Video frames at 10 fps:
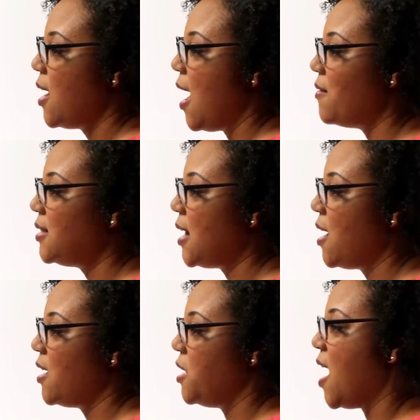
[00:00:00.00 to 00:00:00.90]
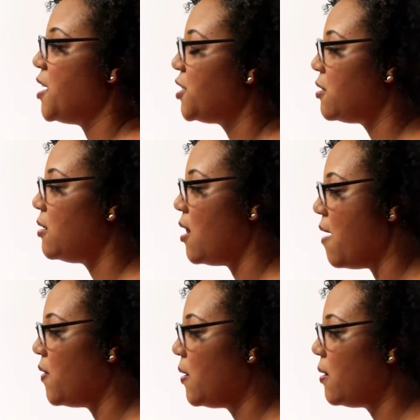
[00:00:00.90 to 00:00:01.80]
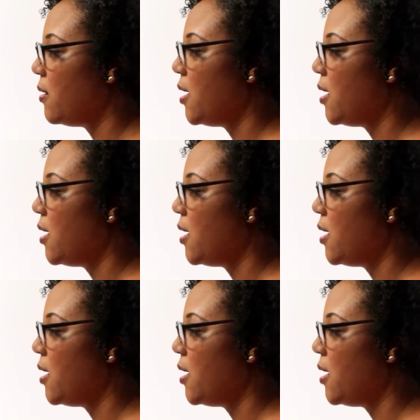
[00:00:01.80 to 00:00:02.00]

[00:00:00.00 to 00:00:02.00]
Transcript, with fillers: I would say on a national level,